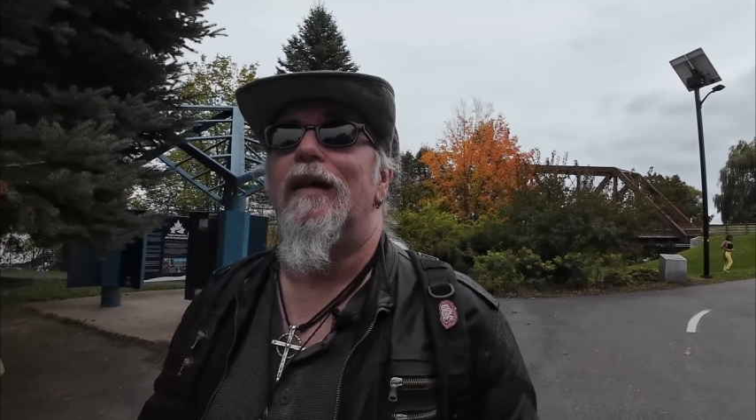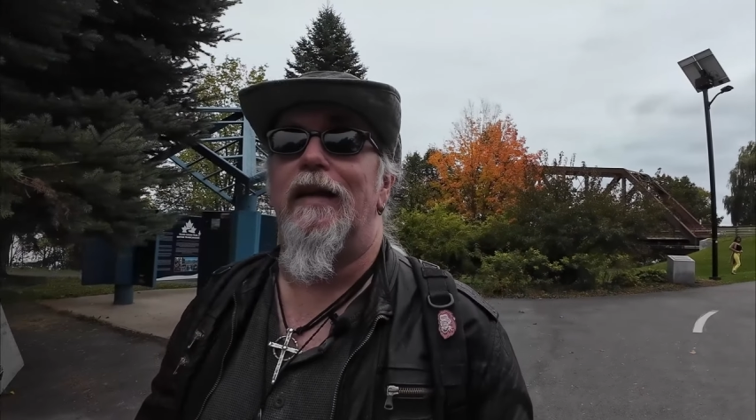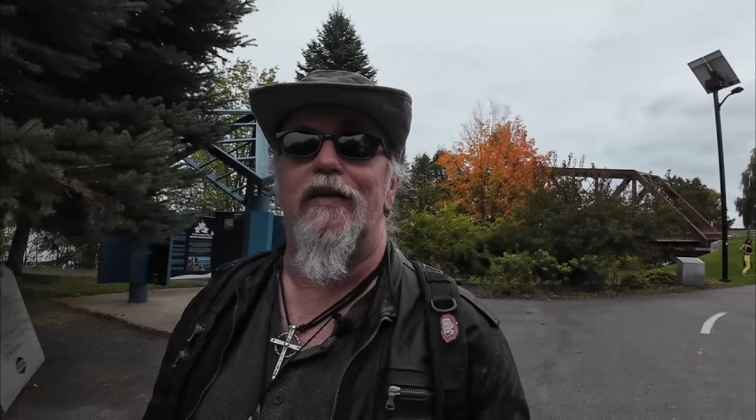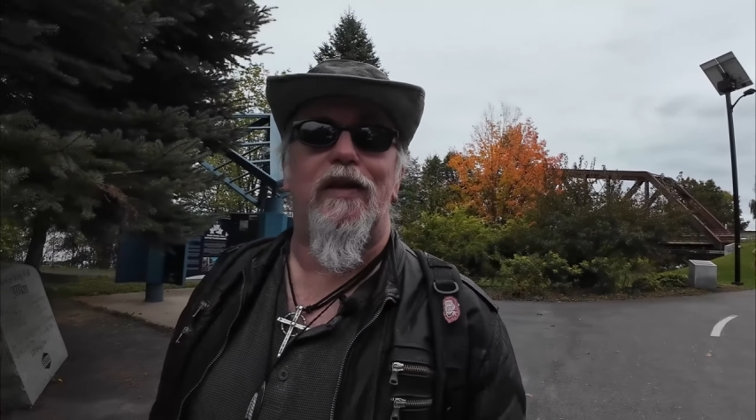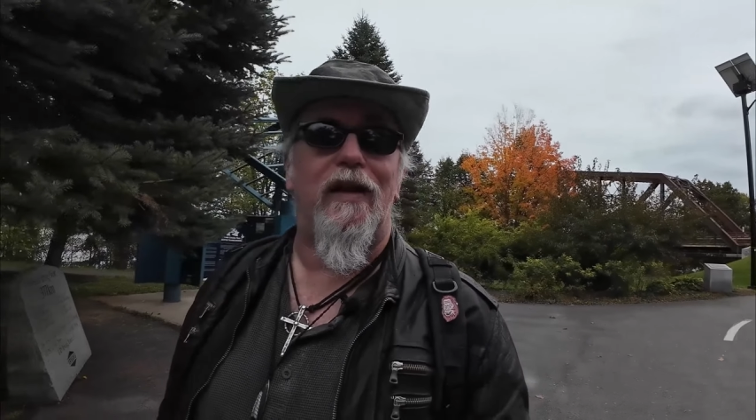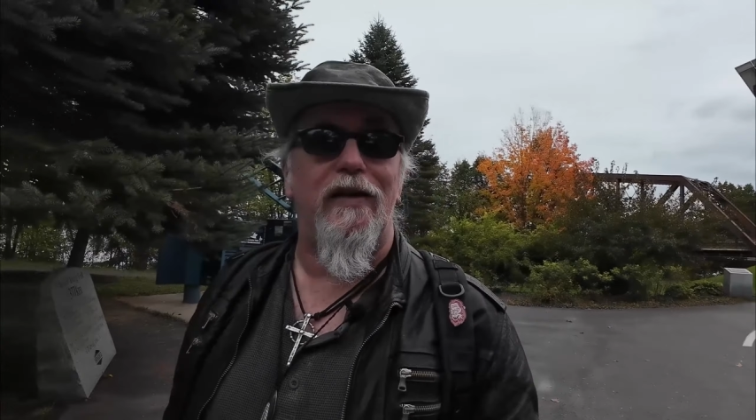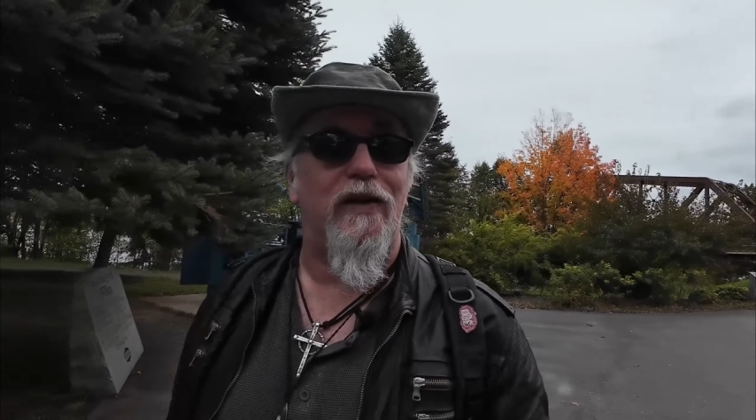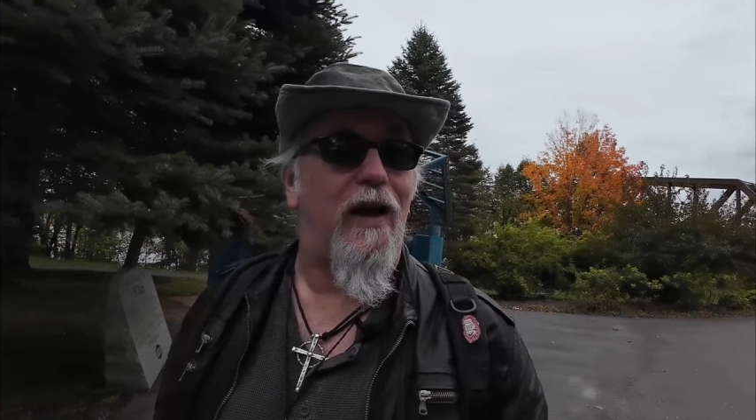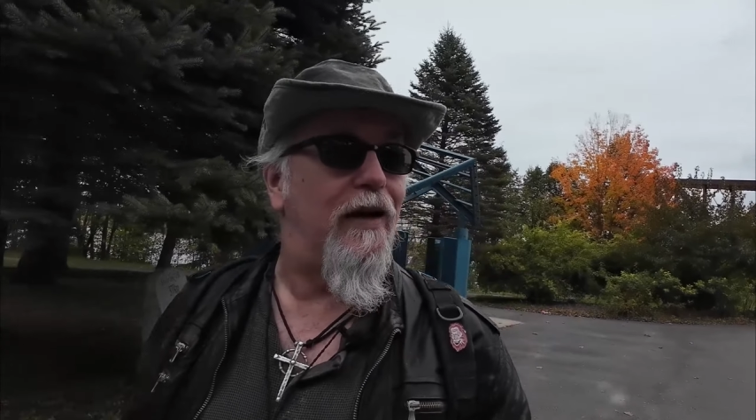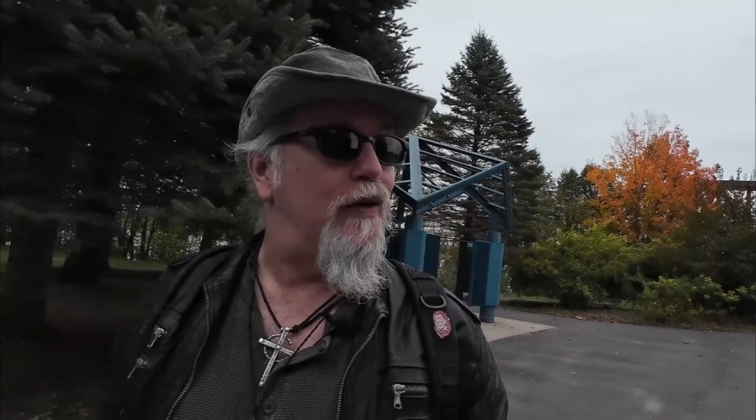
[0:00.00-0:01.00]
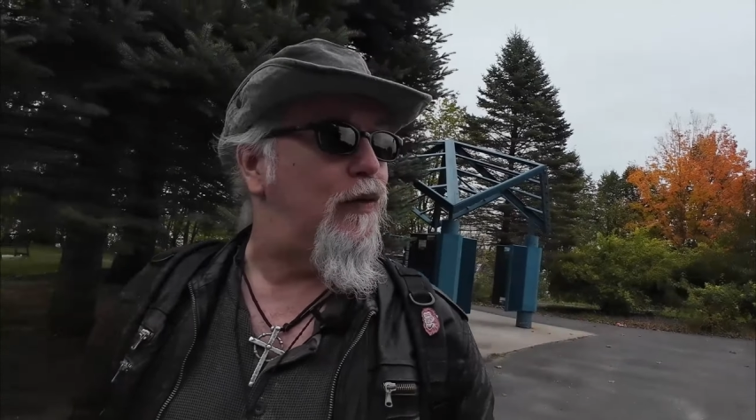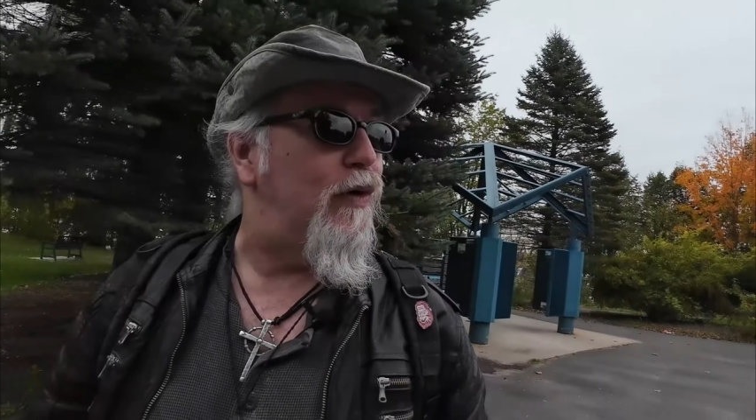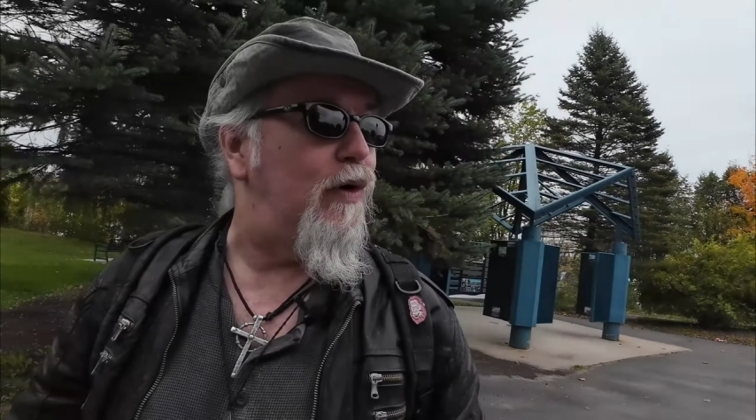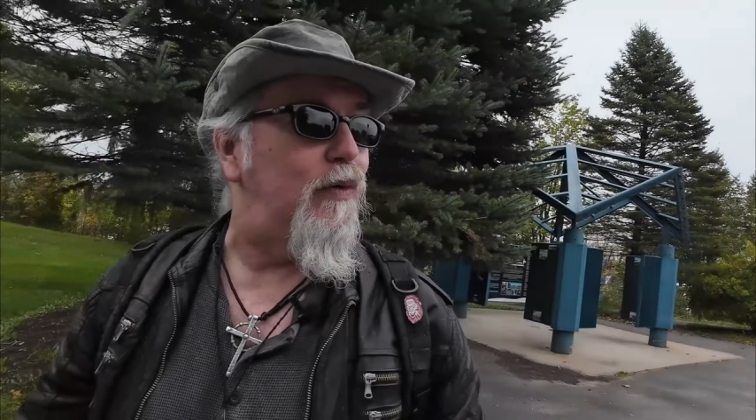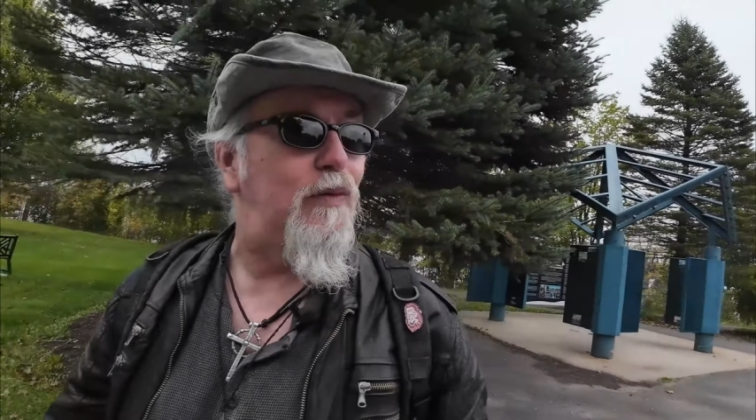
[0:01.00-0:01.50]
that's the thing is like I don't
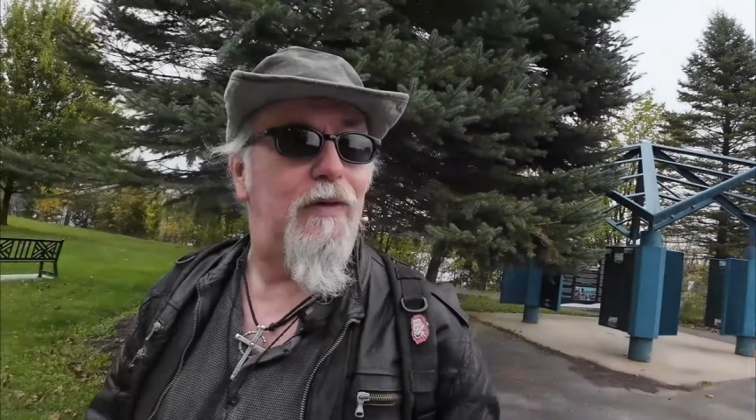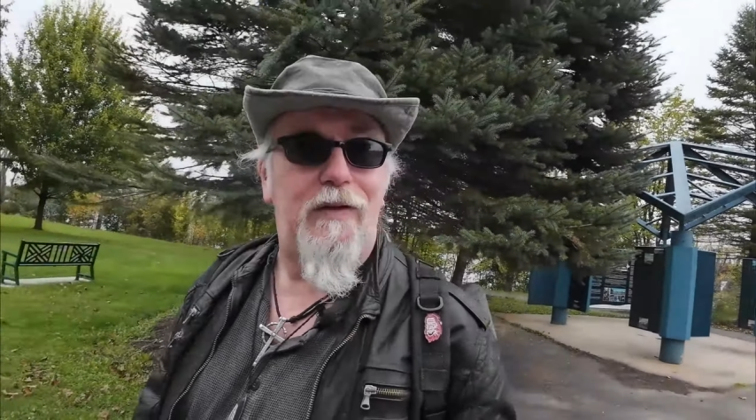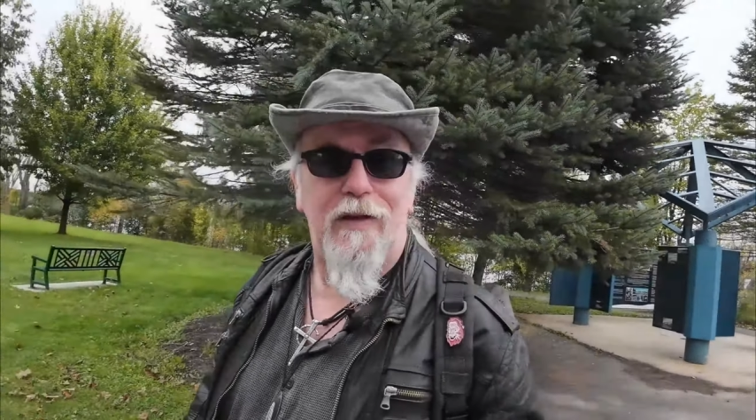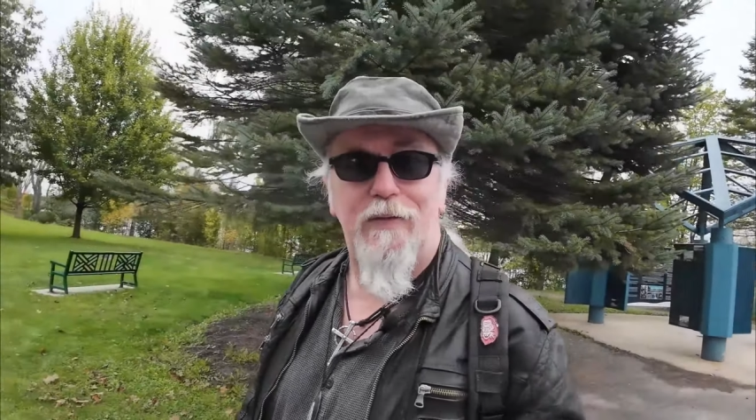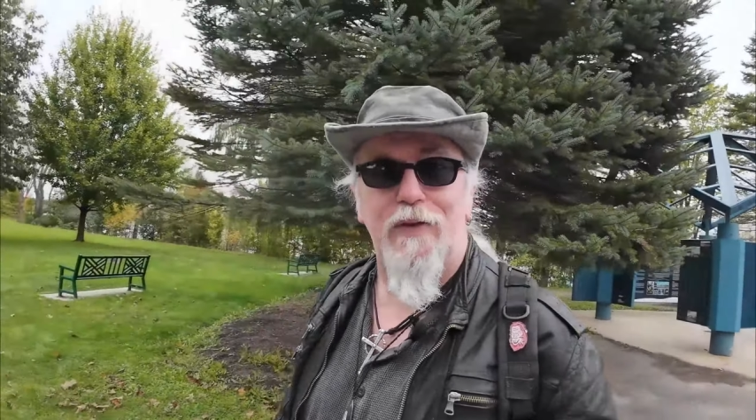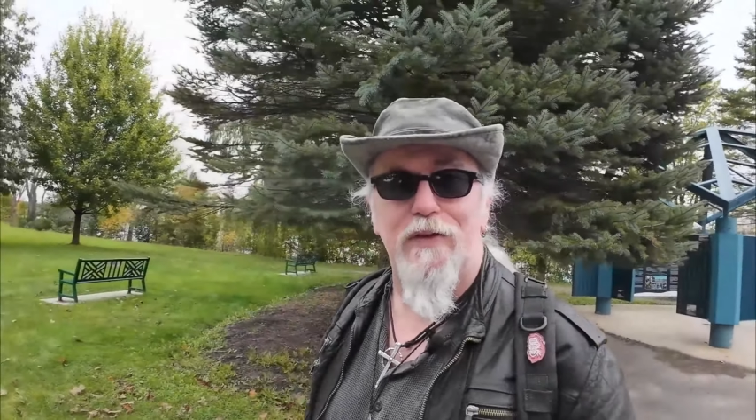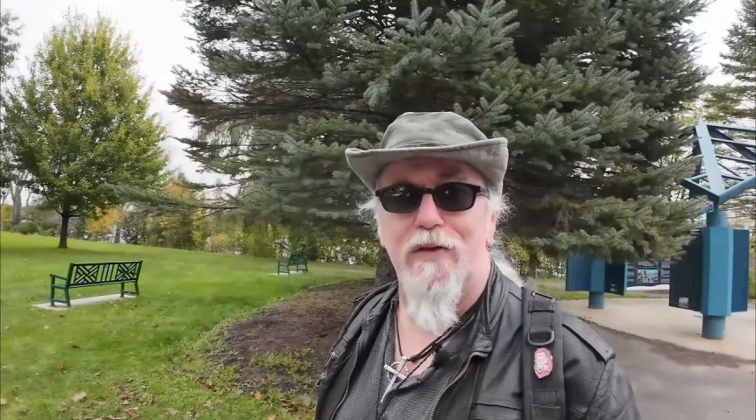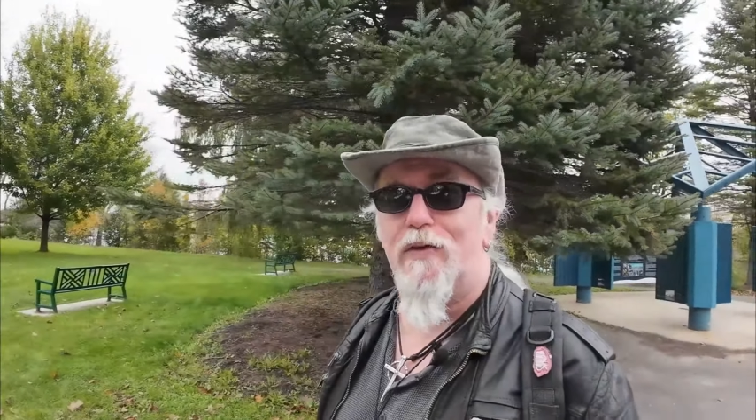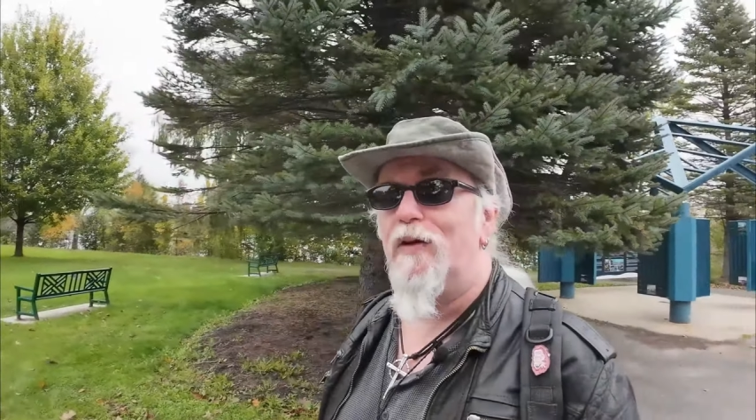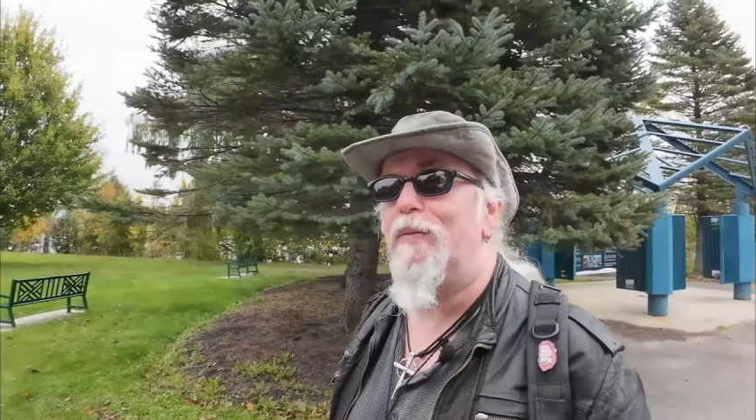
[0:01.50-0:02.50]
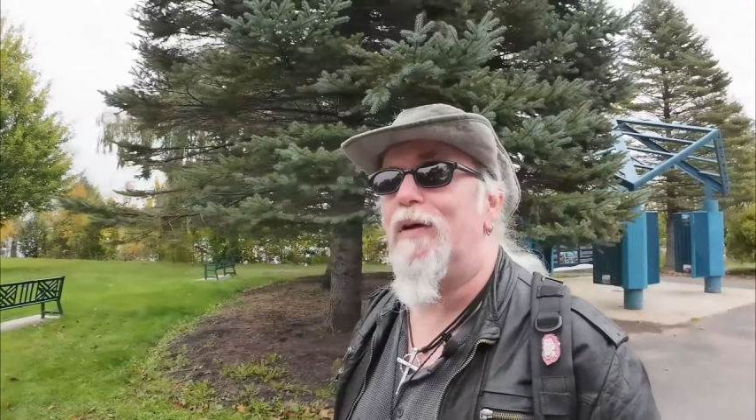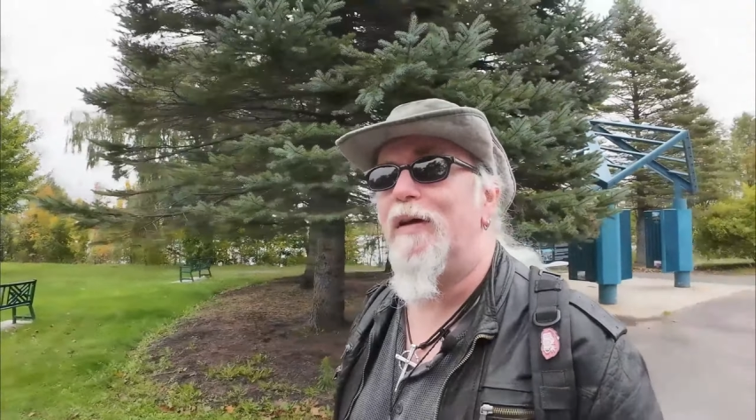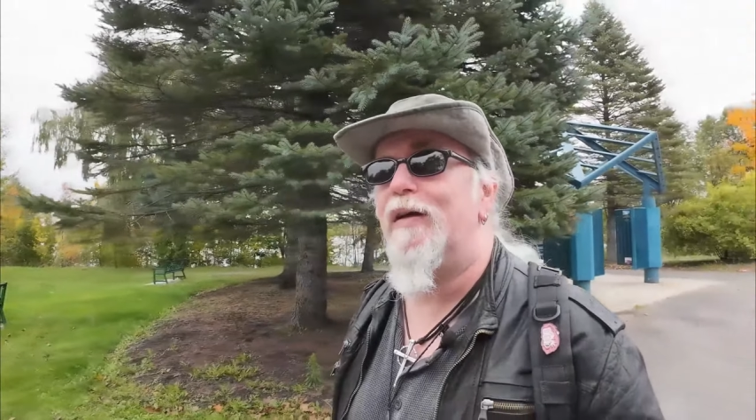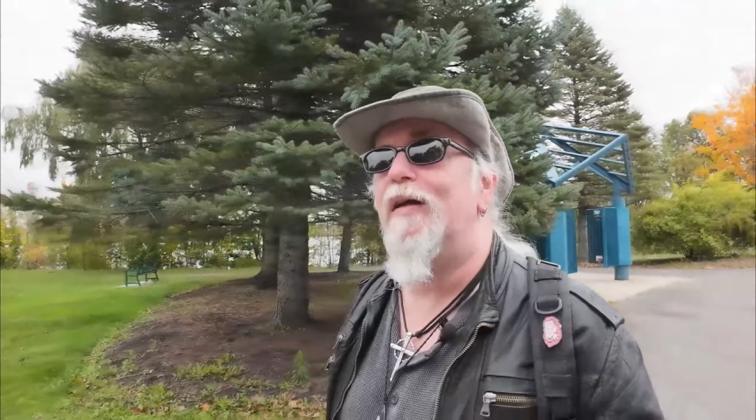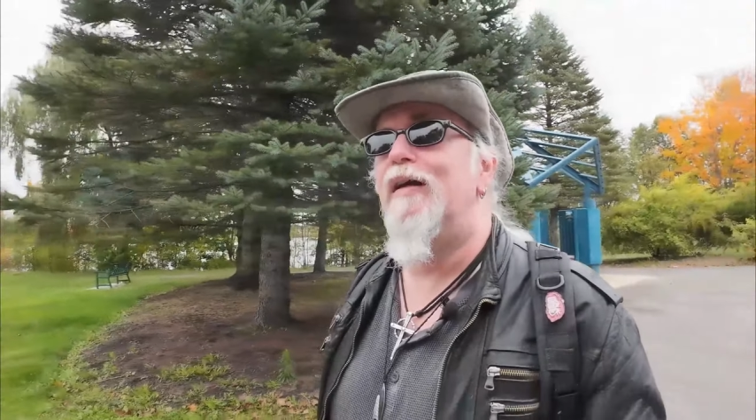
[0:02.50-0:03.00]
know if this is going to be